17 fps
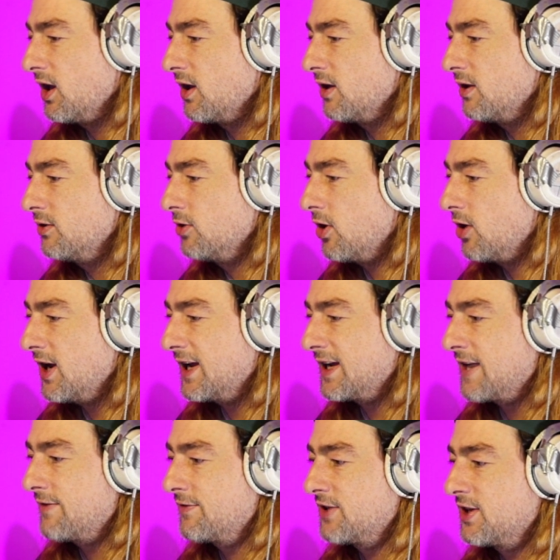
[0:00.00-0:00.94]
Not
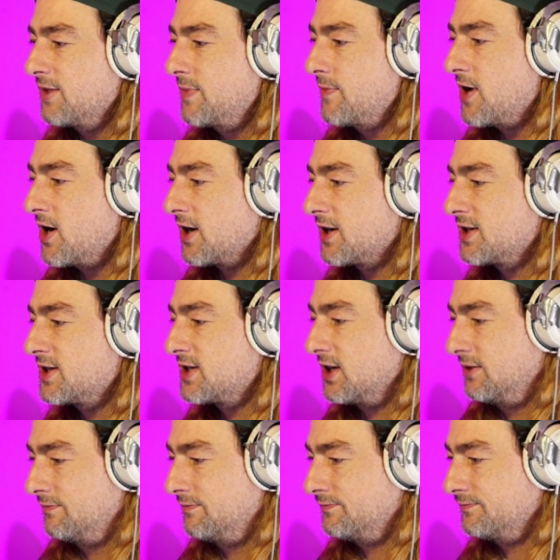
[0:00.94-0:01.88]
letting everything be
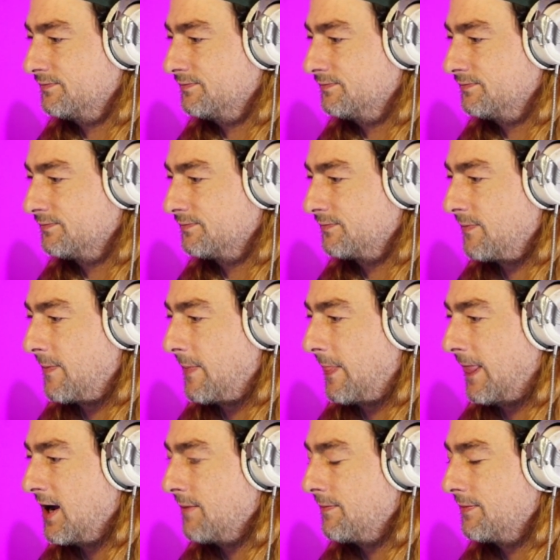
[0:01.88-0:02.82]
marketing.
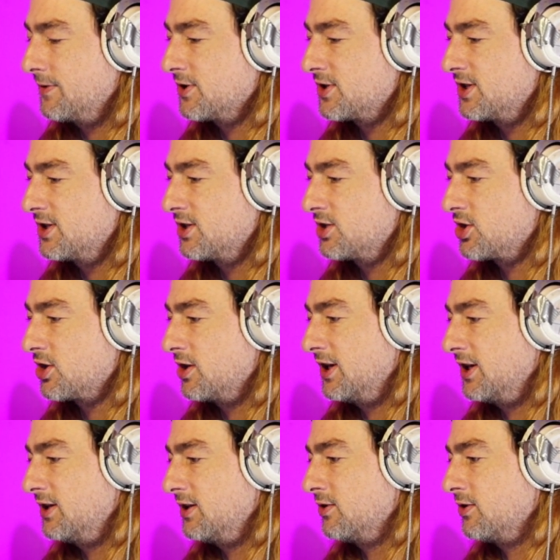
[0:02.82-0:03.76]
Happiness is the
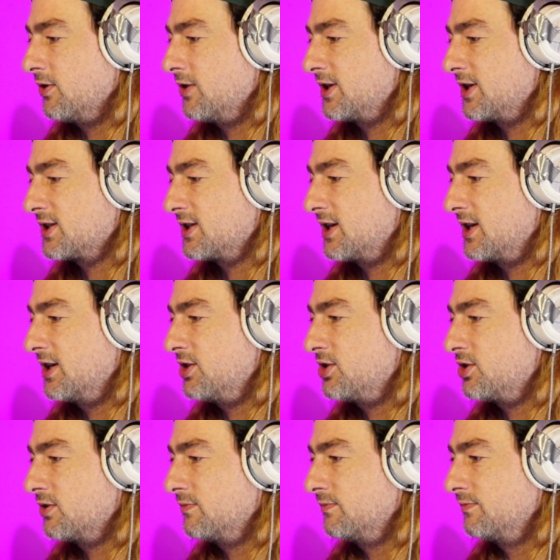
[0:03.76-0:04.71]
journey, not the
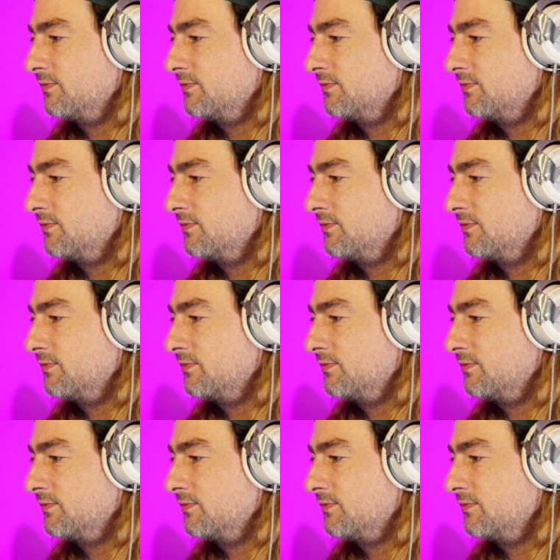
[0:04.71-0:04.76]
destination.